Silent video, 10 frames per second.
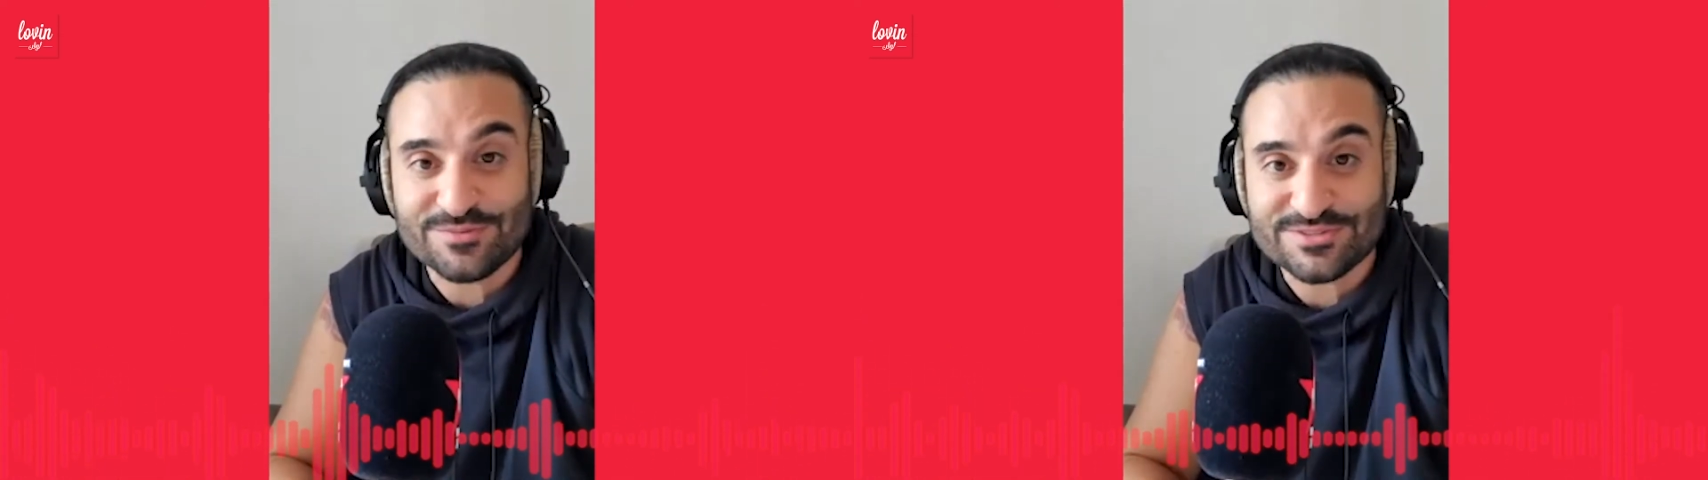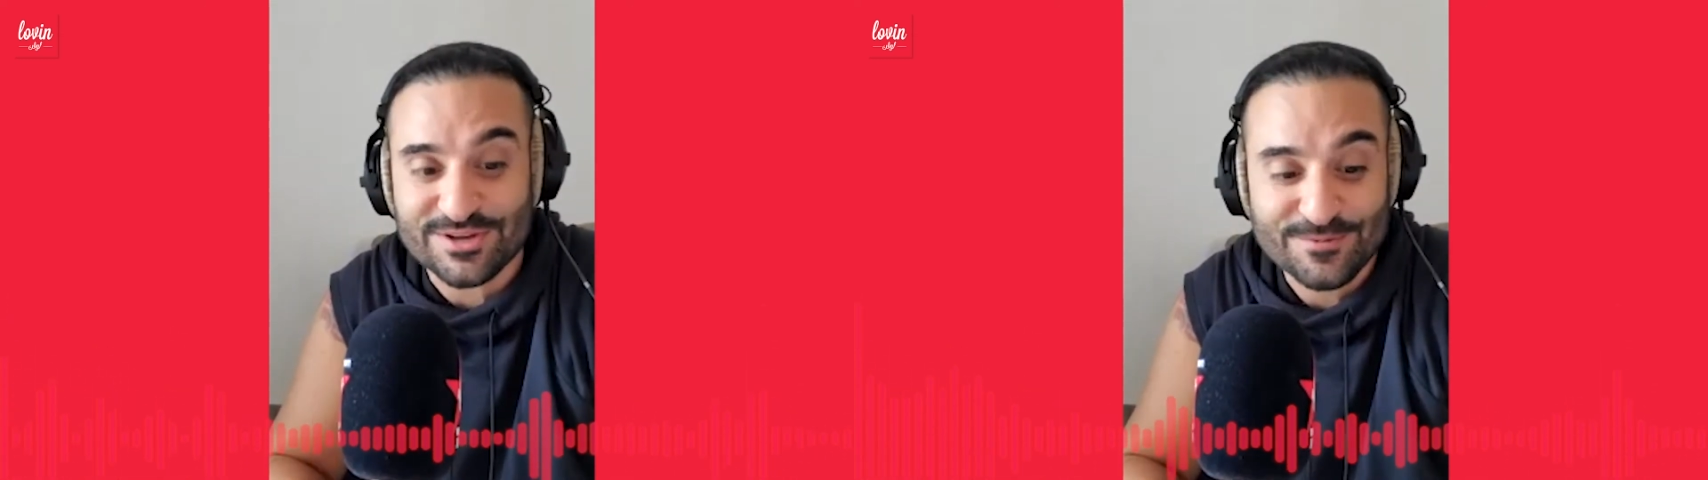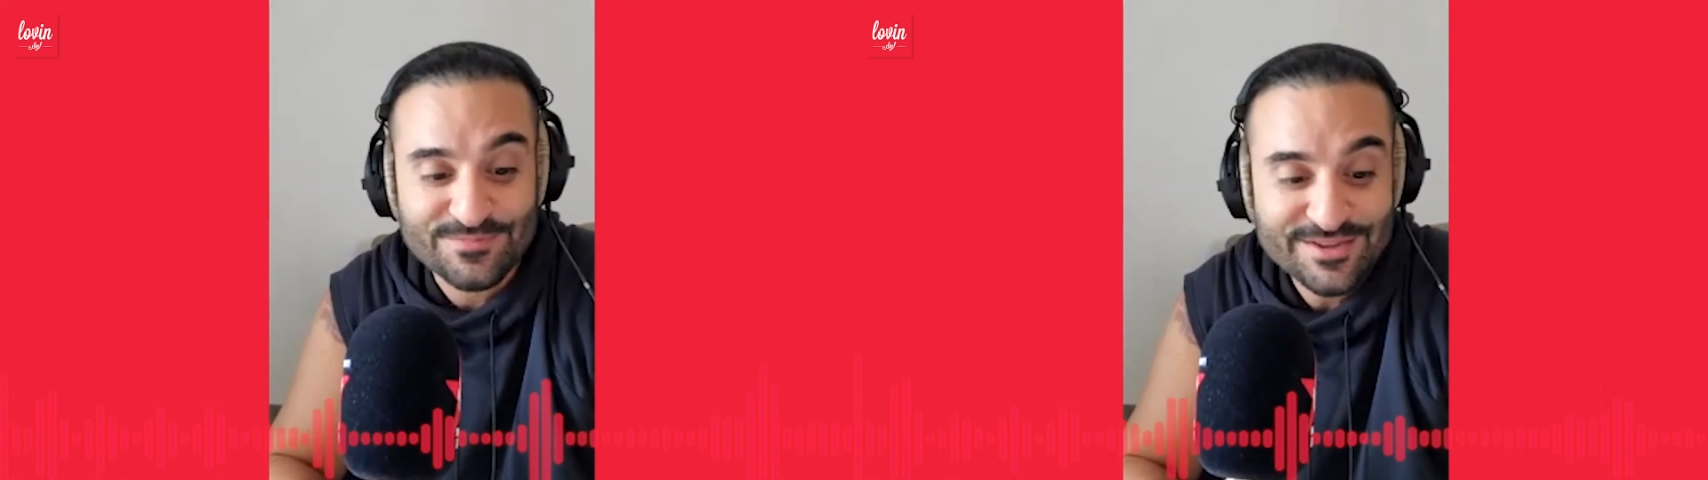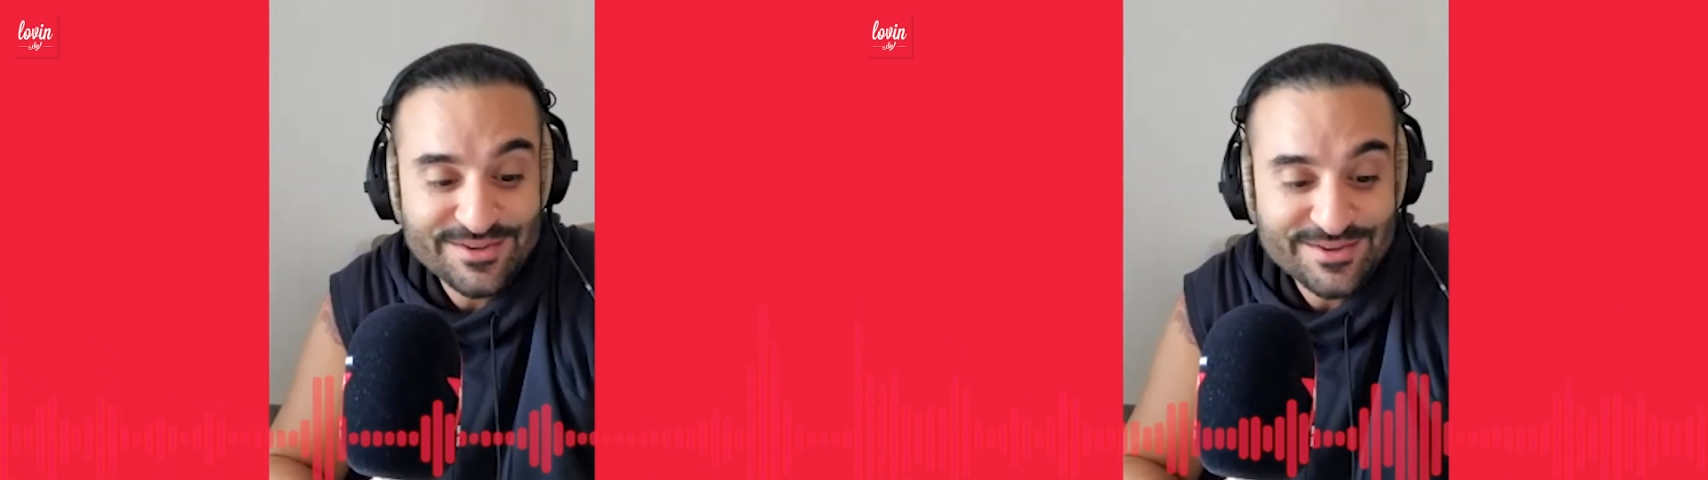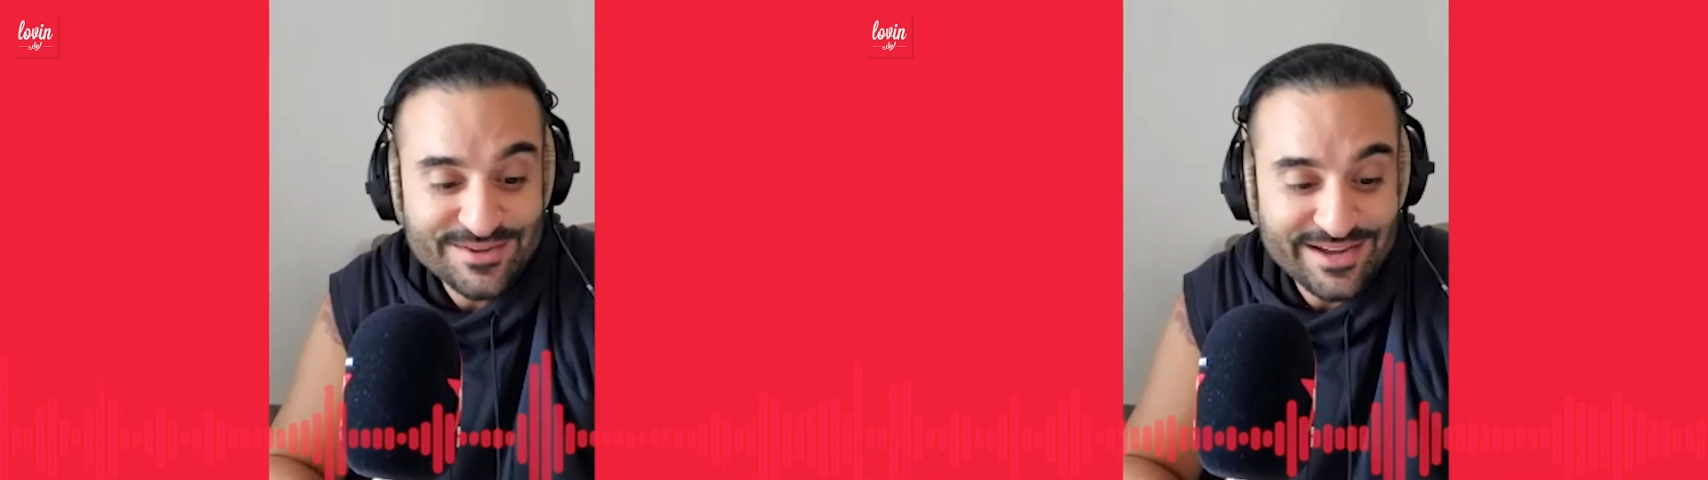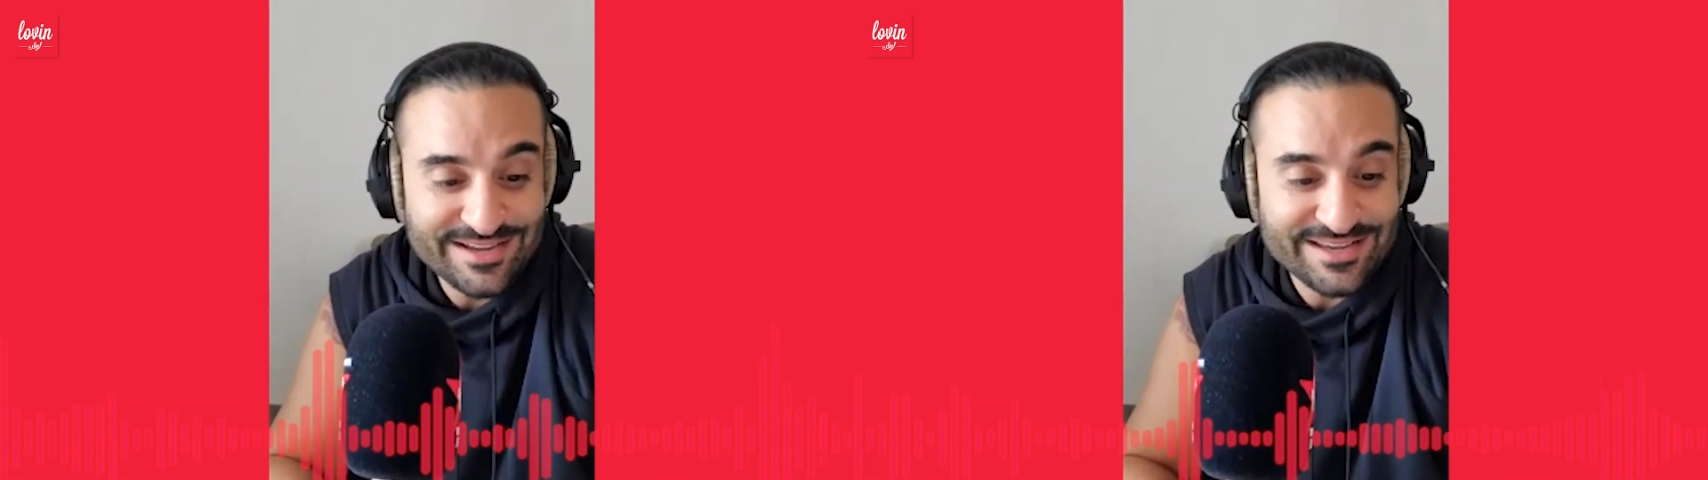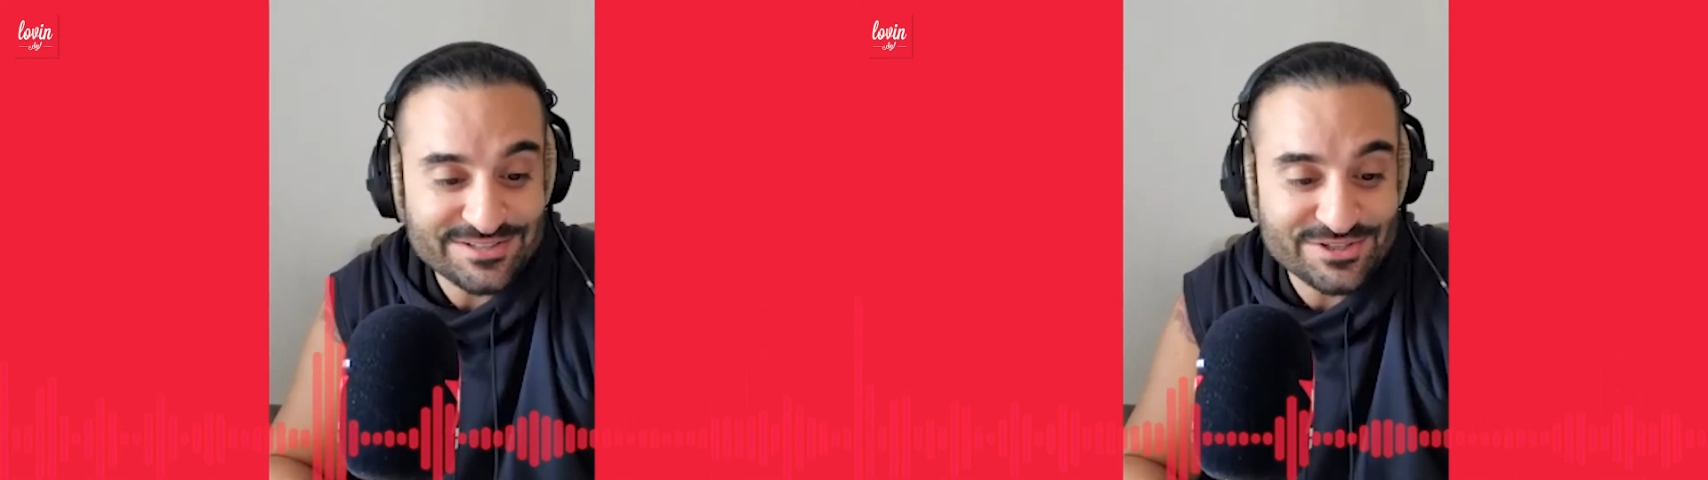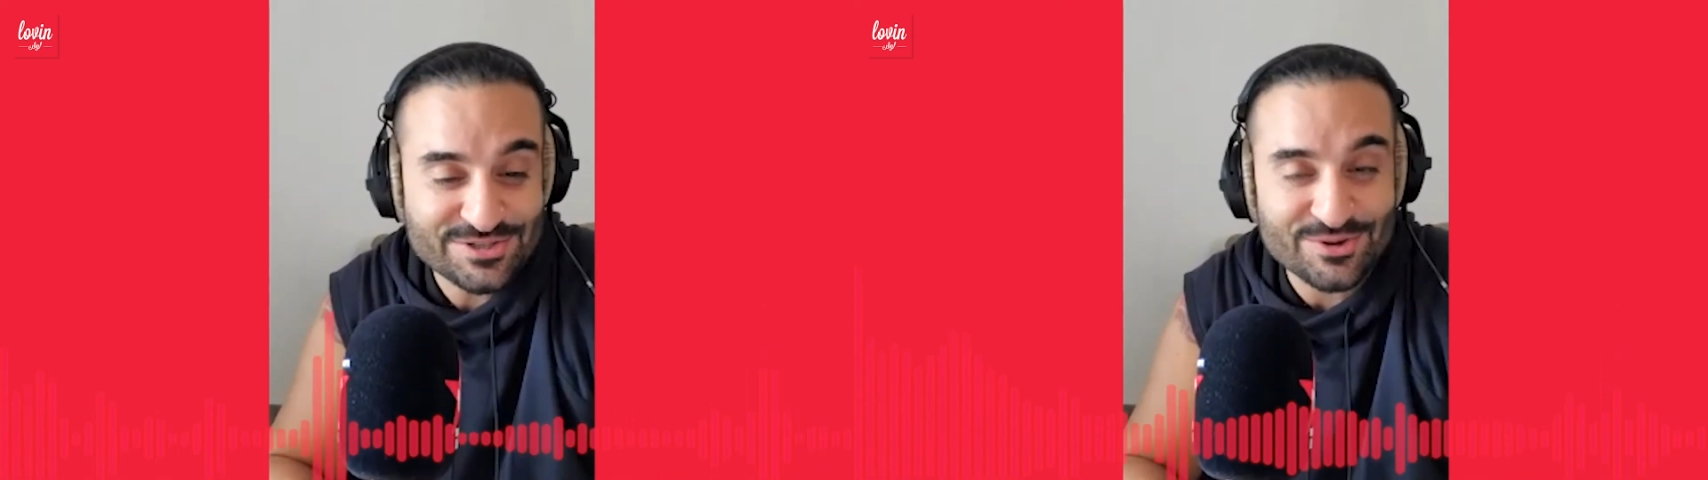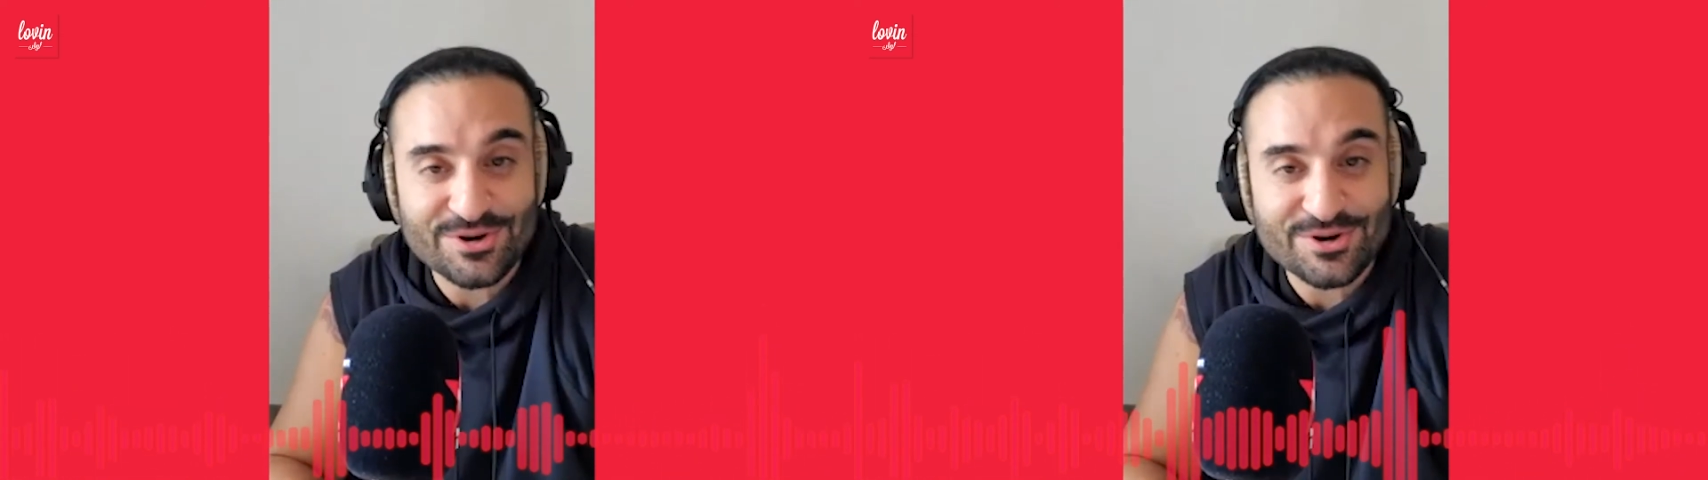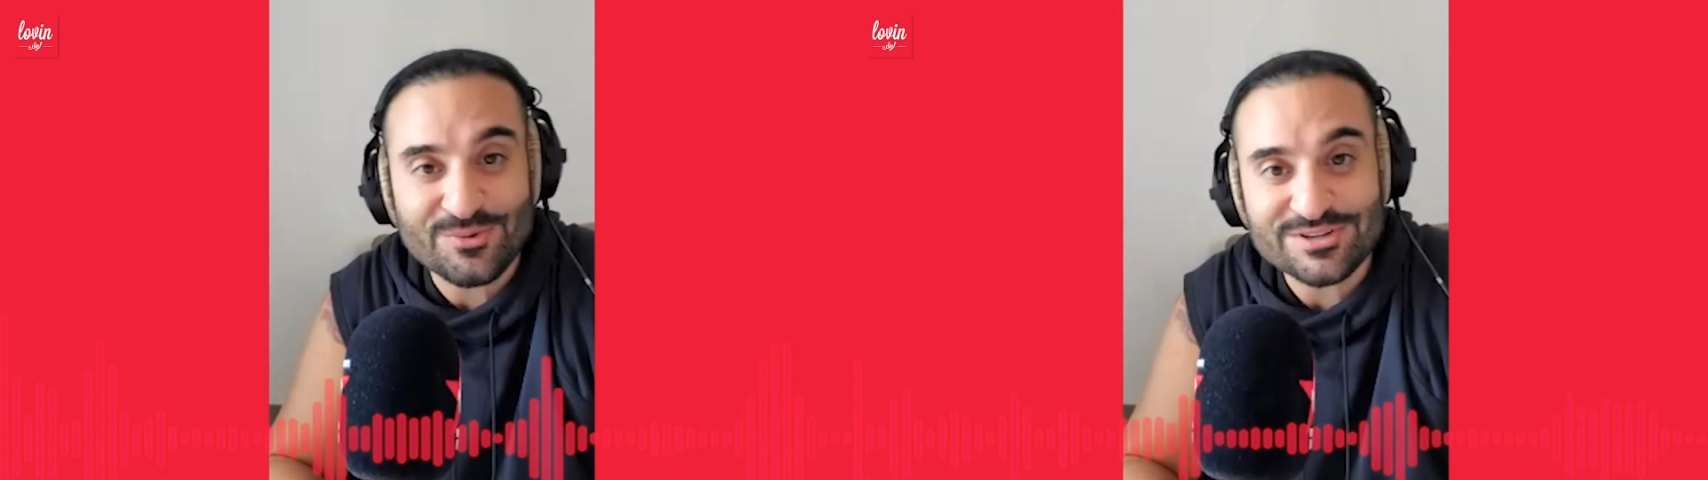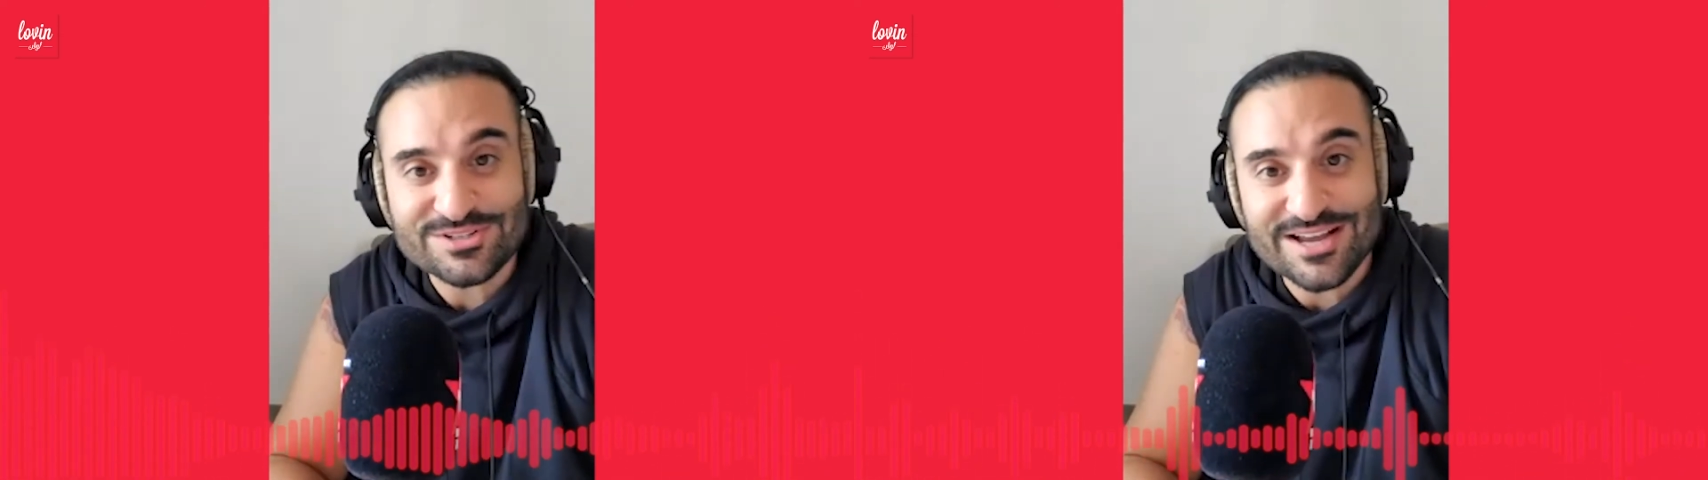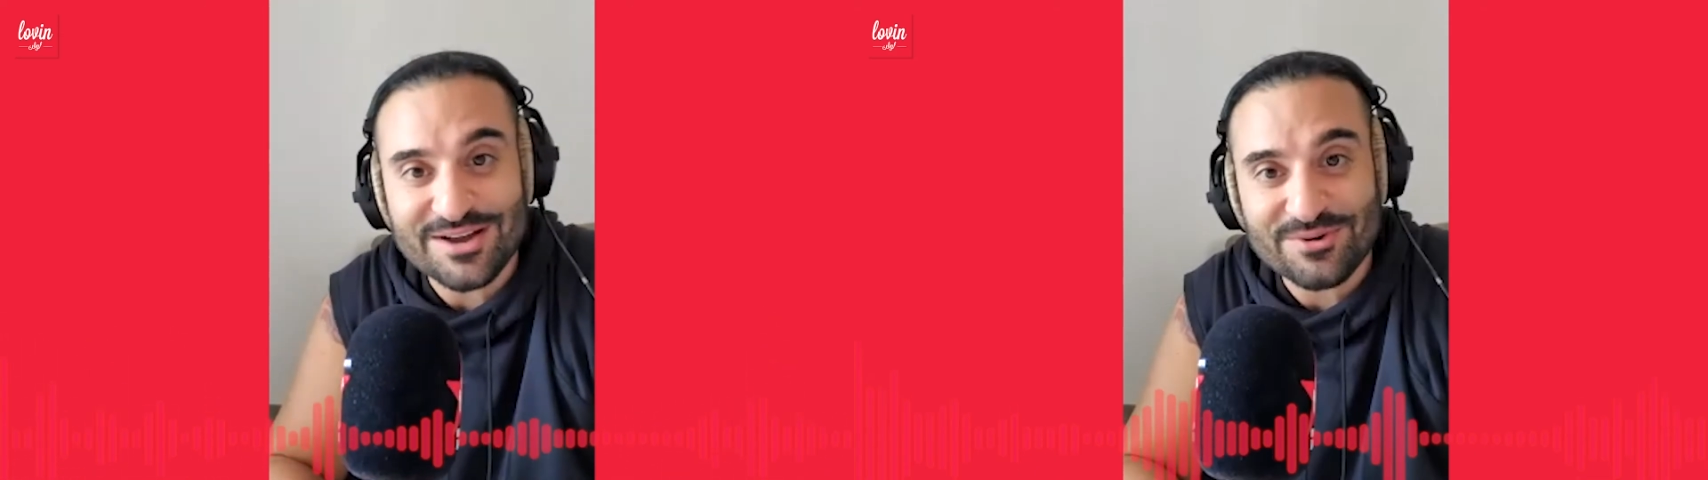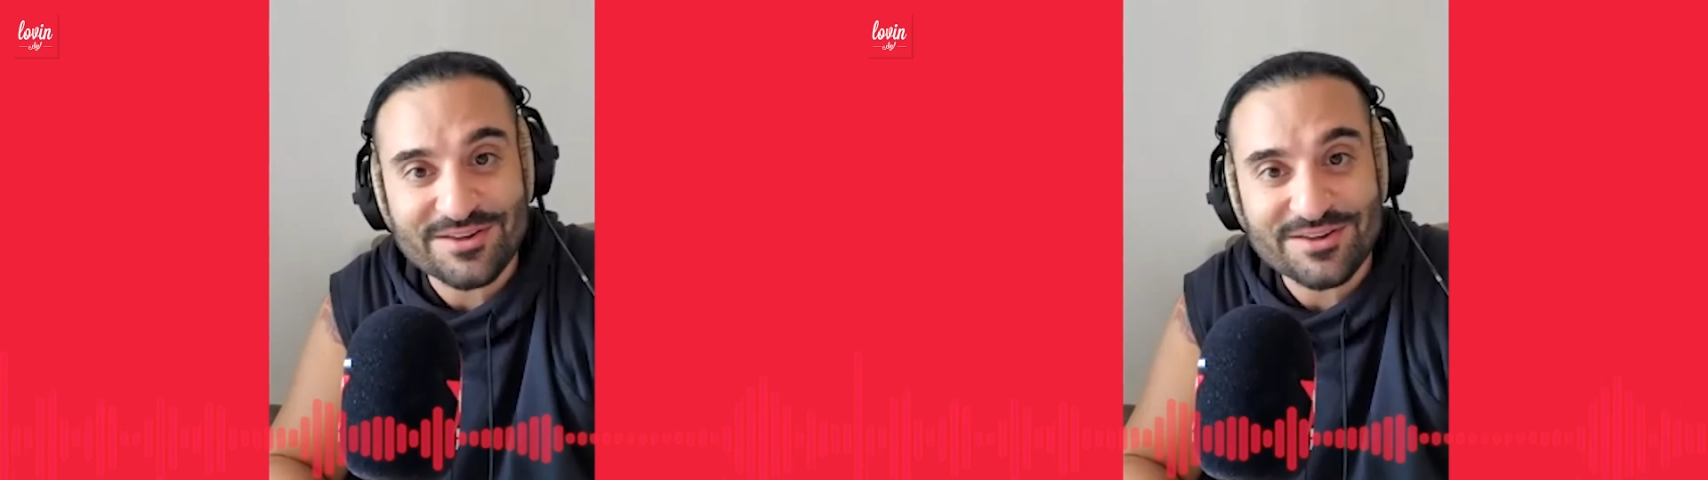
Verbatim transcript: So, I guess you just all got to watch out,